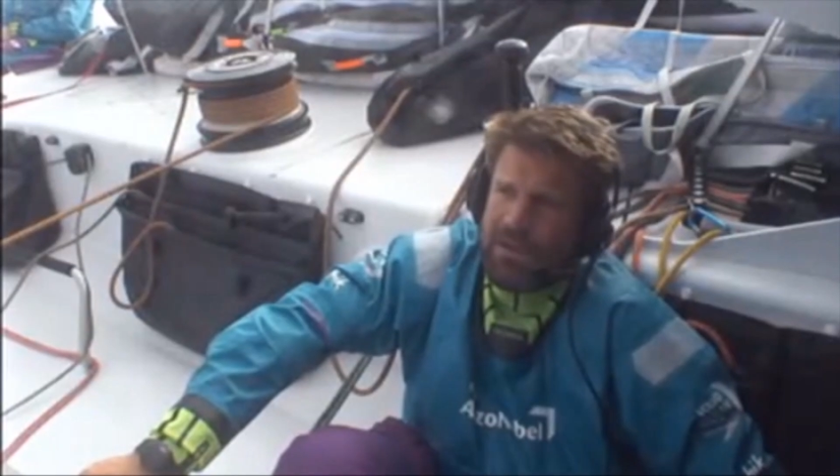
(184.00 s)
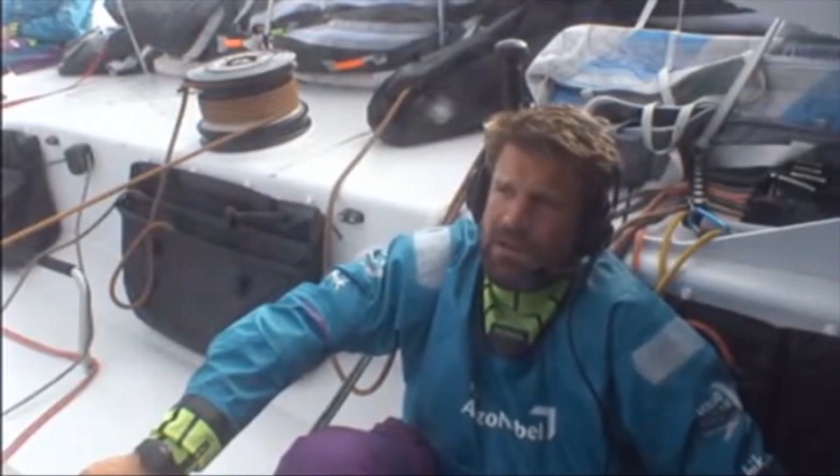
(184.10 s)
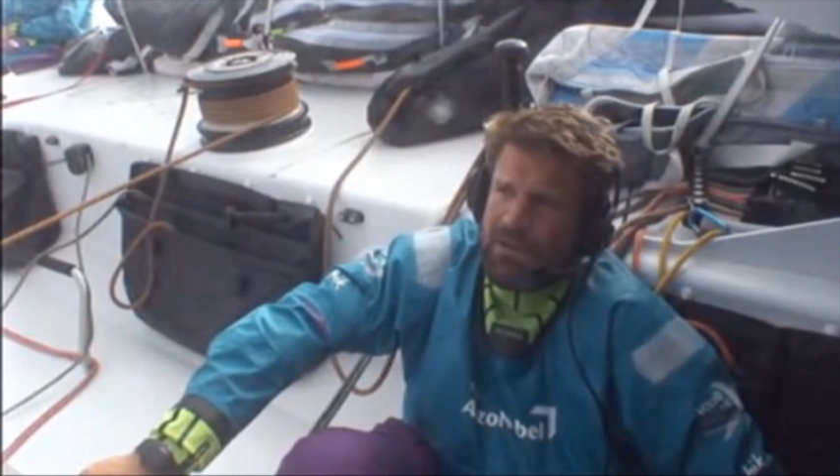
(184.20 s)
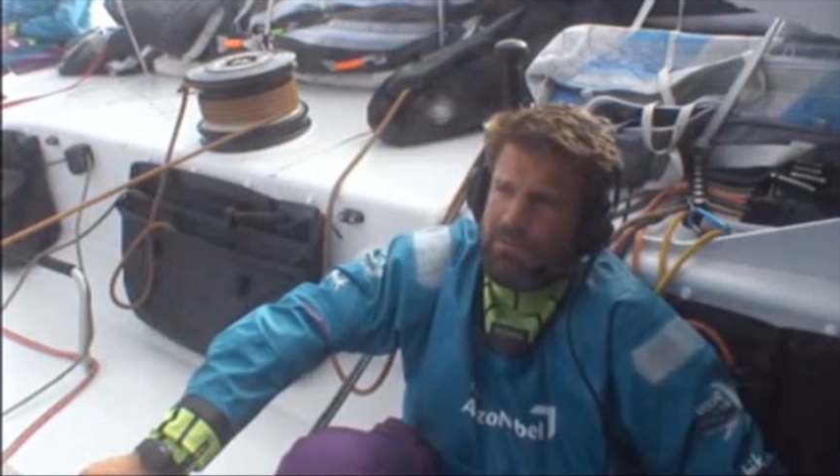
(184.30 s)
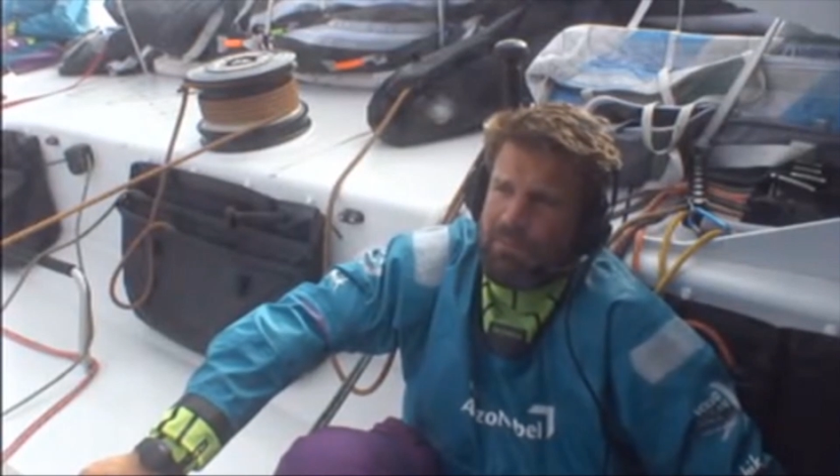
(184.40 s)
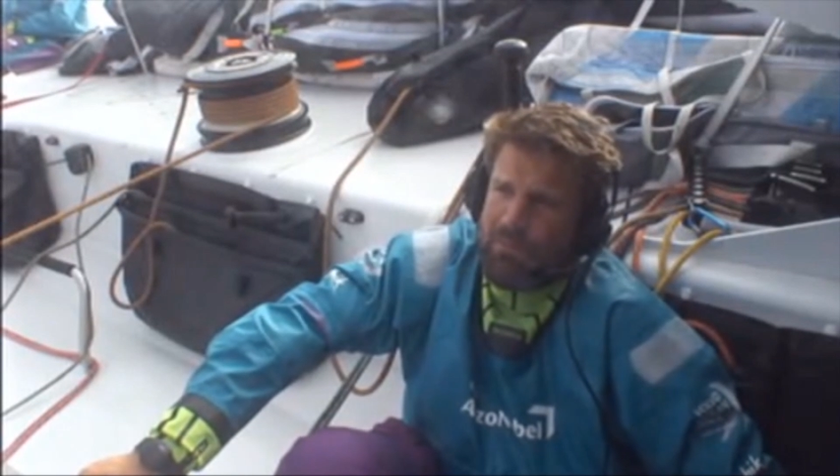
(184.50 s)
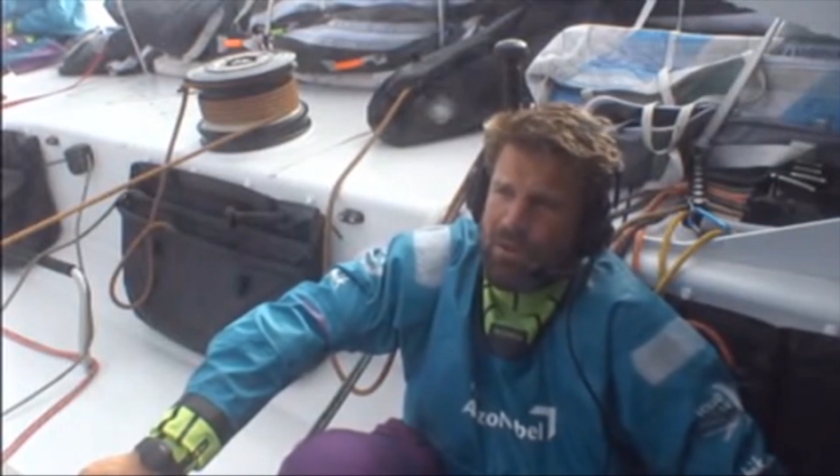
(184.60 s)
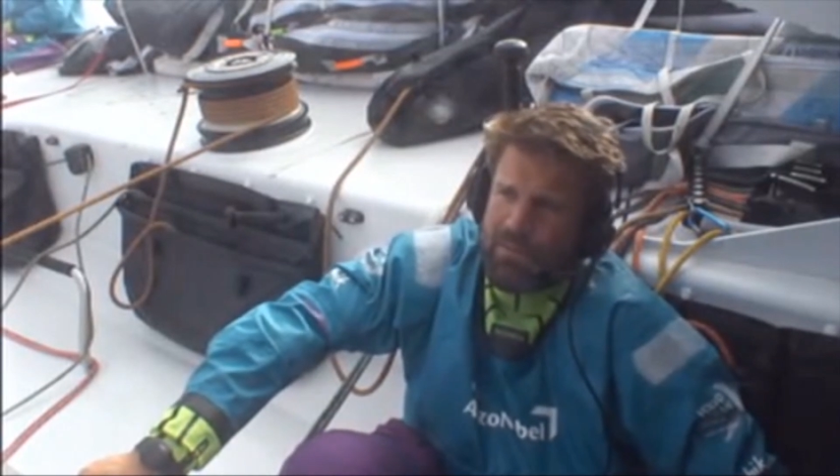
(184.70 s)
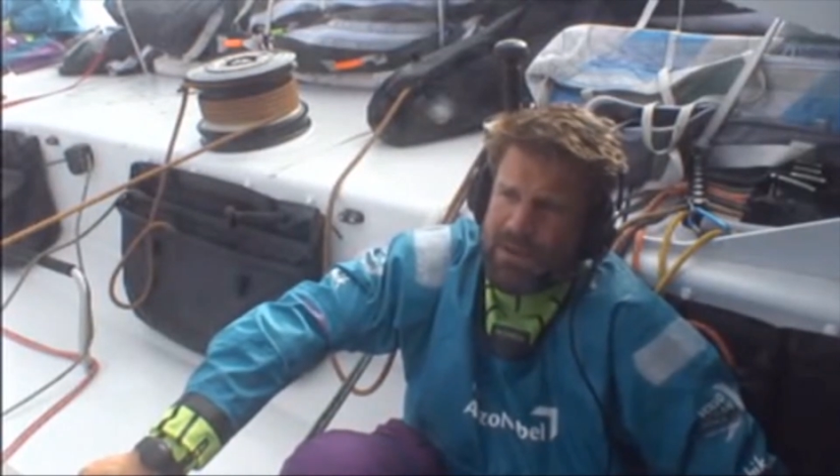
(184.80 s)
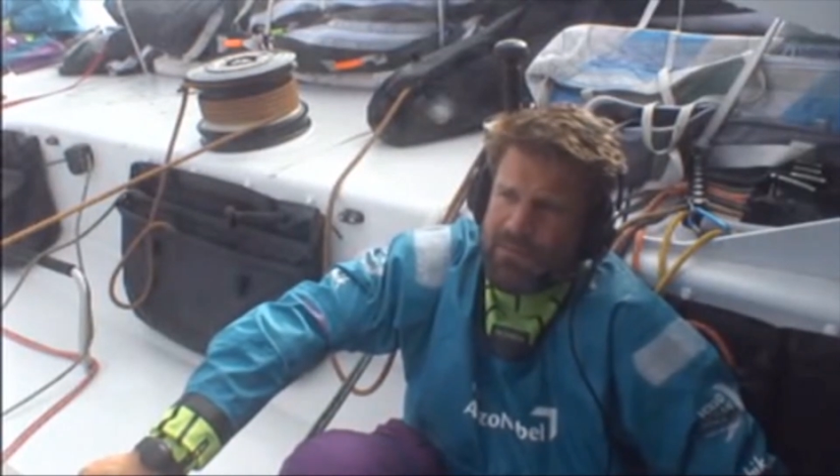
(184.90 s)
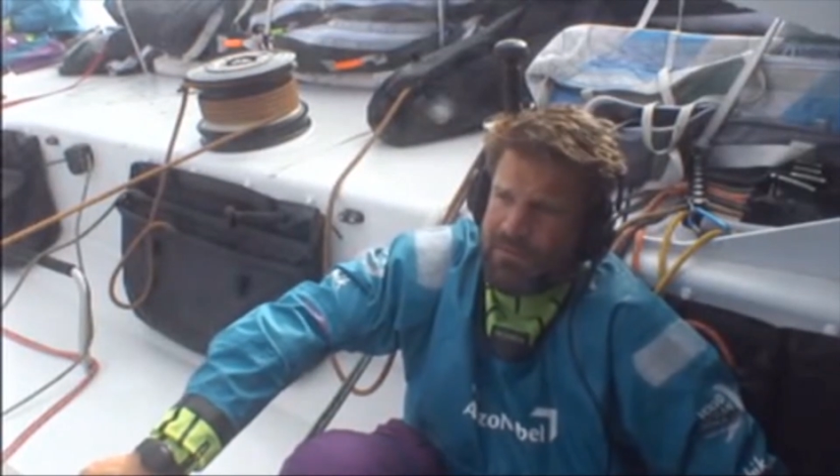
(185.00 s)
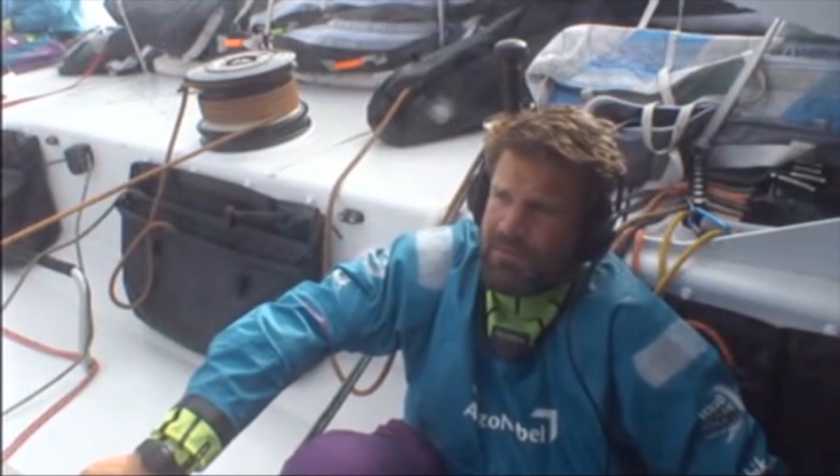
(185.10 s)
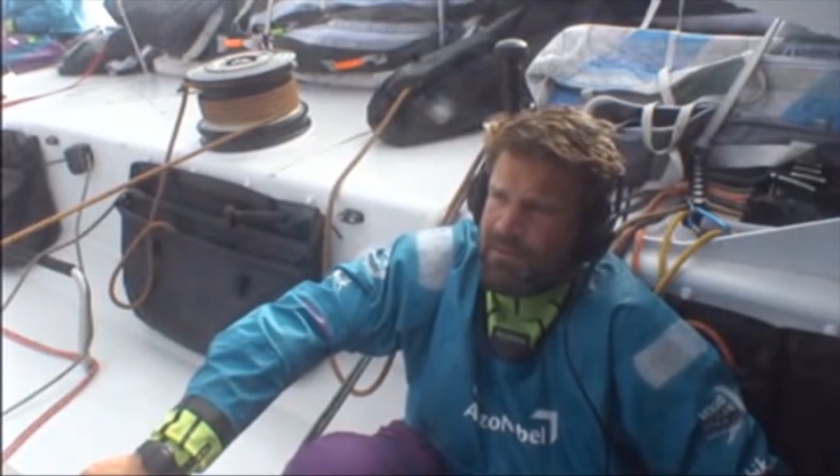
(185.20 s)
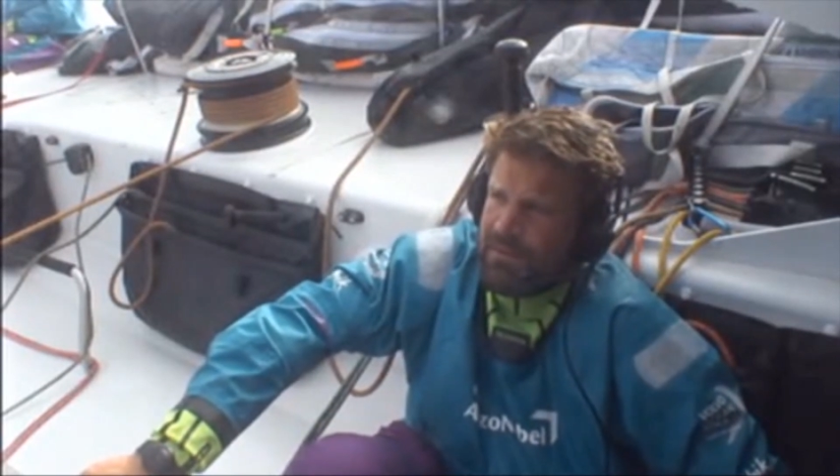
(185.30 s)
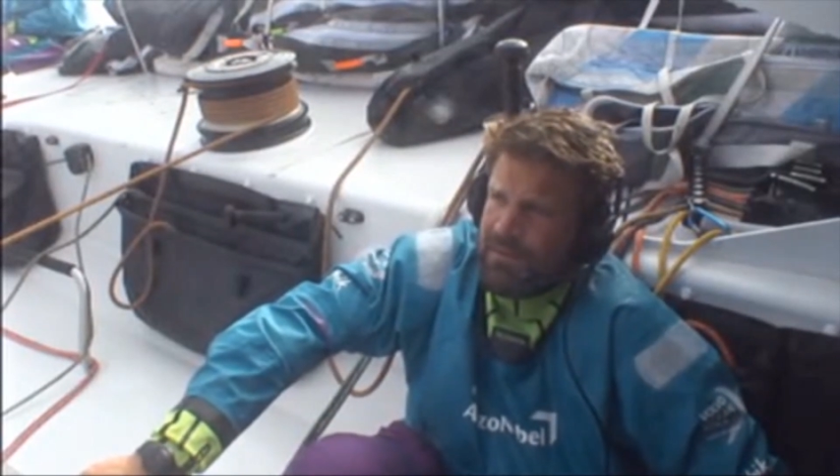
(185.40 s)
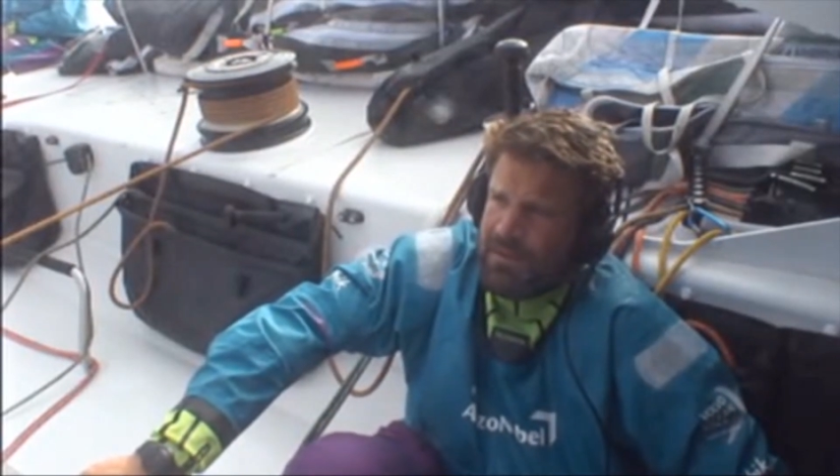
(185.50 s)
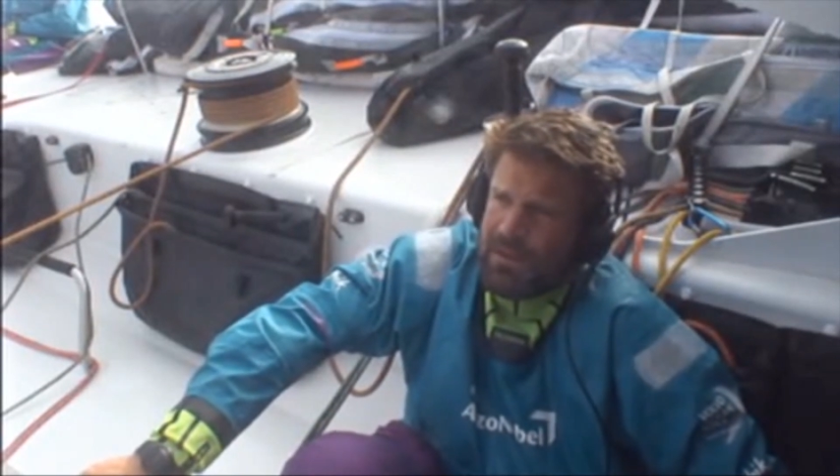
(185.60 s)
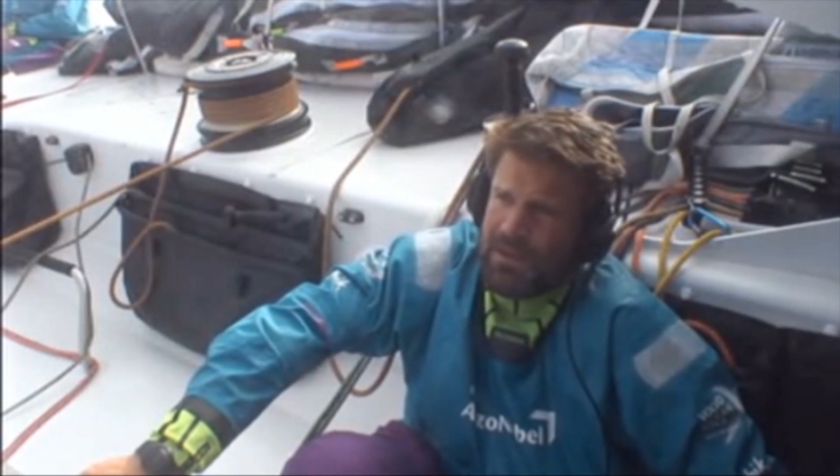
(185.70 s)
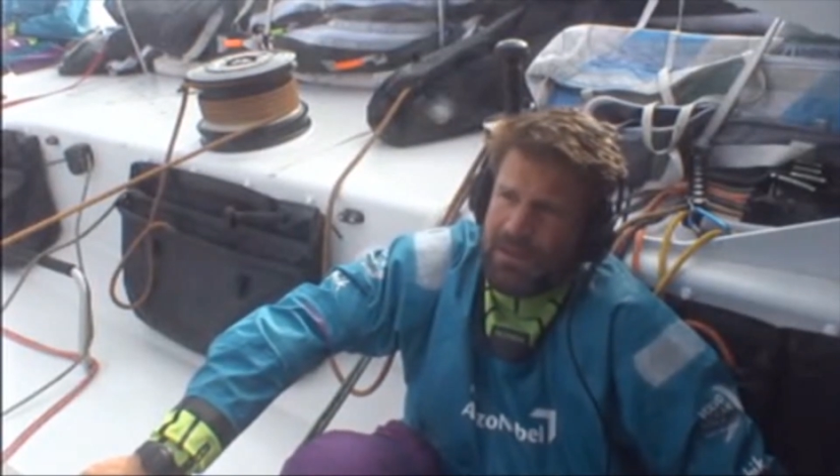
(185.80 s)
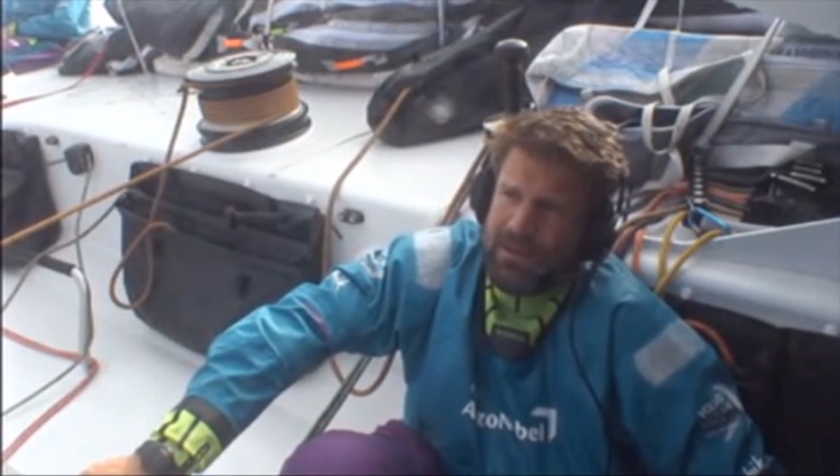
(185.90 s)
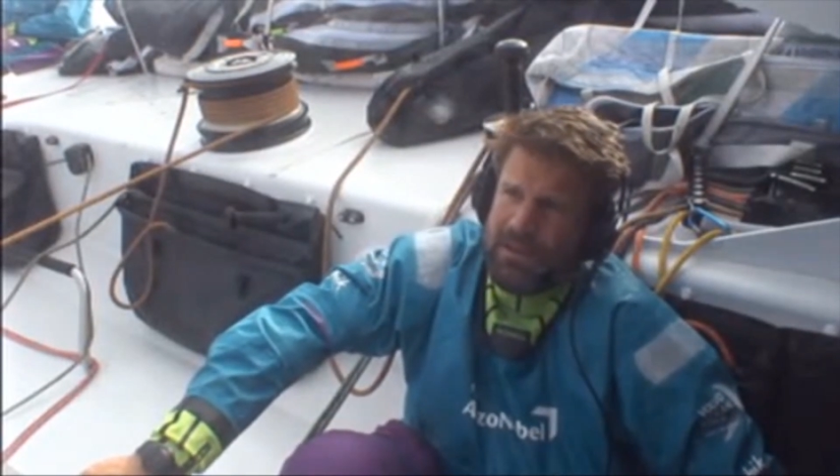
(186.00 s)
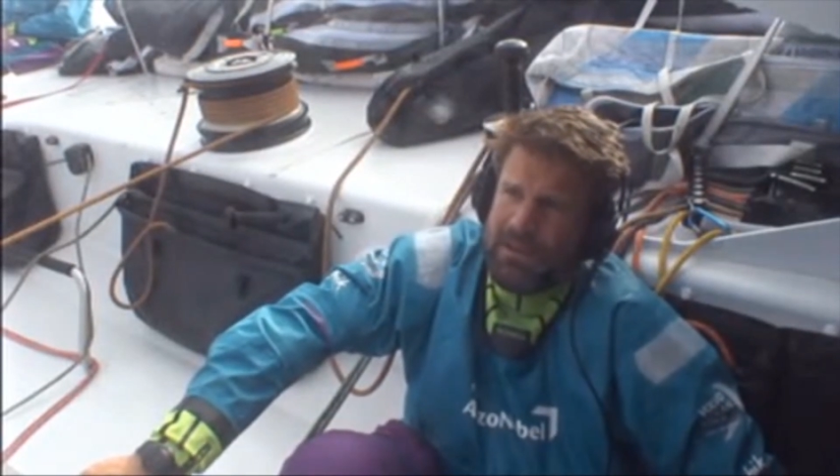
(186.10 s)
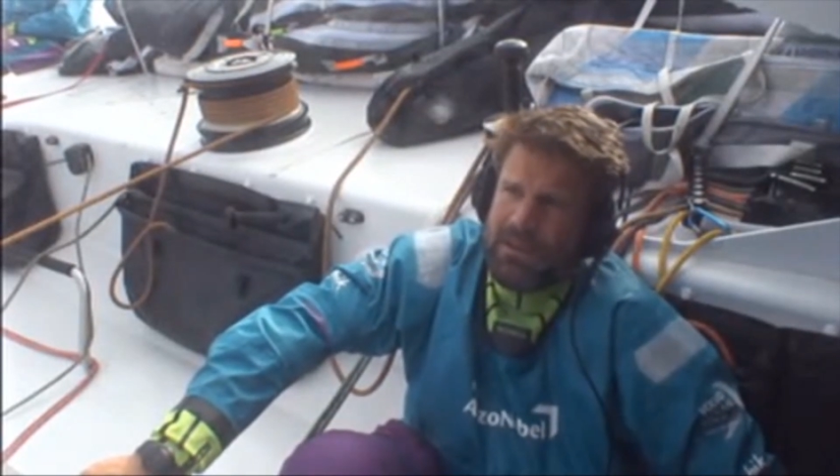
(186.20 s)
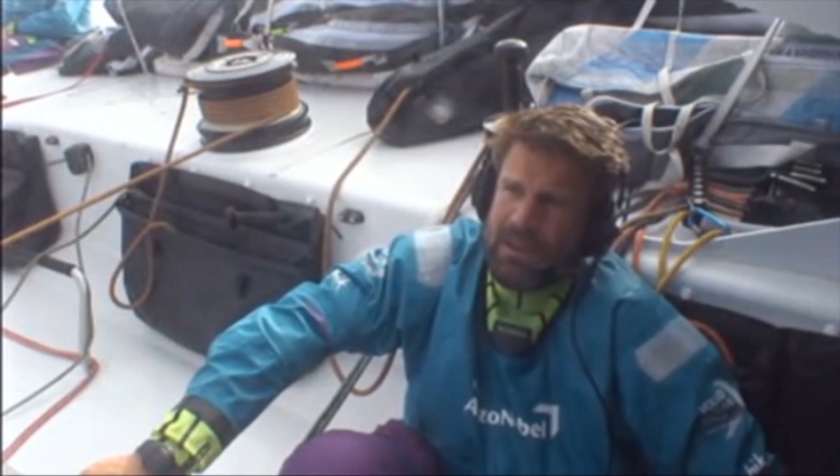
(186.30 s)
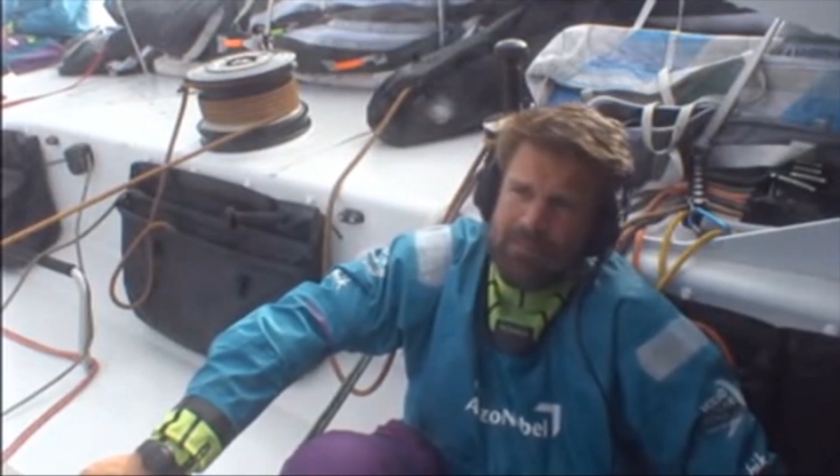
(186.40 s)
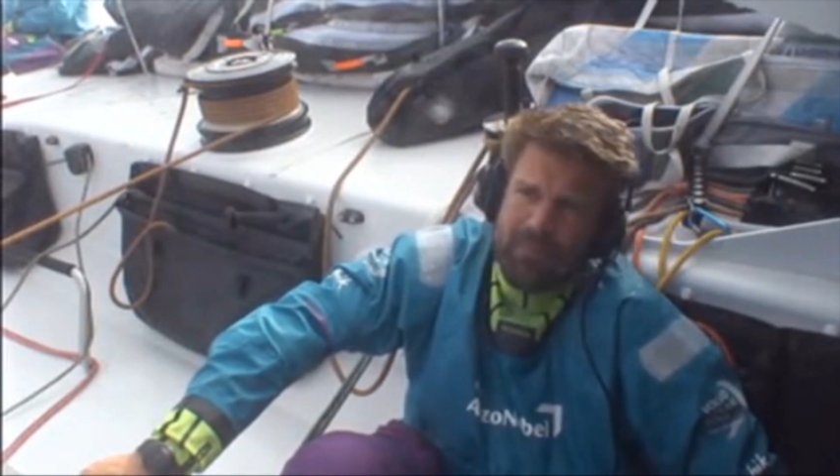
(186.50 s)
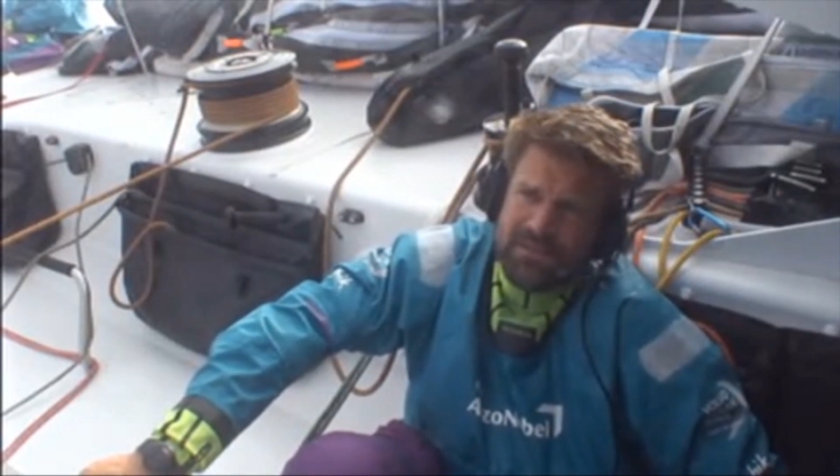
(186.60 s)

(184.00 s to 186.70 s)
had a little bit more wind, and yeah,